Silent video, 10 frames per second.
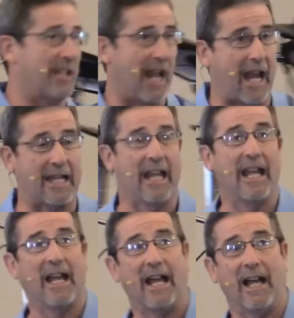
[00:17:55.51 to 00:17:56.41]
tonight
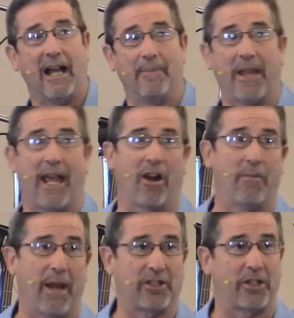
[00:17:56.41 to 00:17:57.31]
um, at
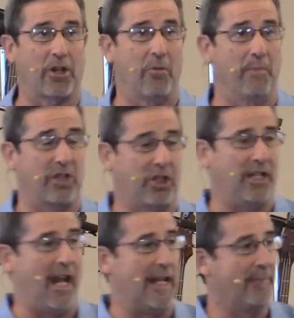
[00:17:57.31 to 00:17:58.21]
our Mexico
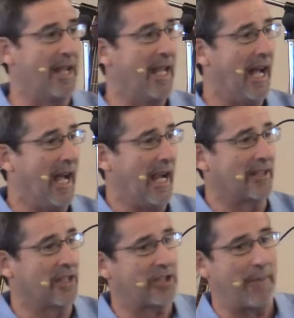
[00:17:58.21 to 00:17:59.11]
mission night. Uh,
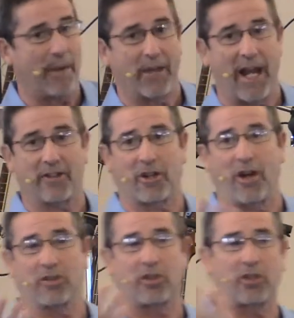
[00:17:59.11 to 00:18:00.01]
at this time, I'm going to ask our
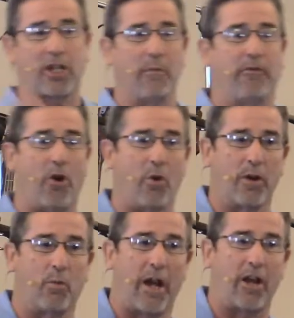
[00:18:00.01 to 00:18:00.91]
ushers to come
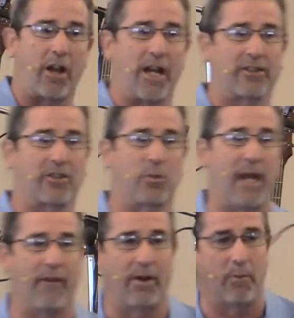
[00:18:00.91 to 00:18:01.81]
forward. We are ushers to
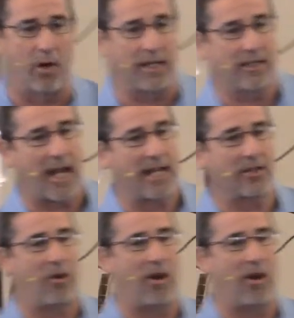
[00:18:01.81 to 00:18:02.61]
have our morning tithes and